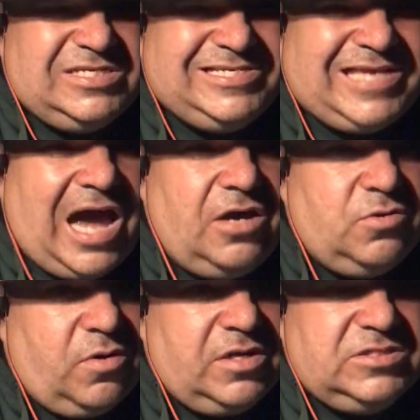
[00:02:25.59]
solid
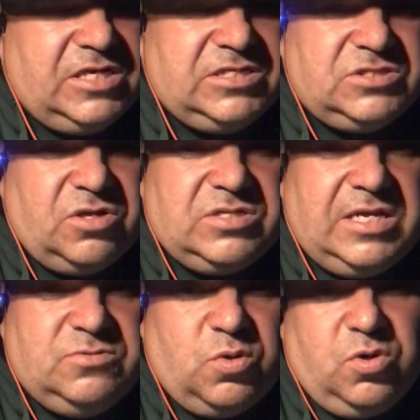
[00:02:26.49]
organizations, are
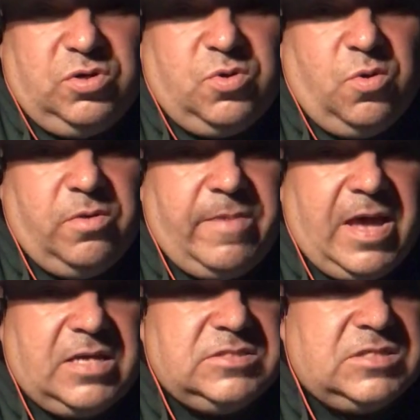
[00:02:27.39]
teams with good
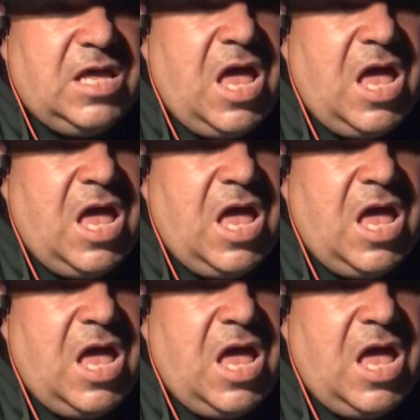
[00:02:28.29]
quarterbacks.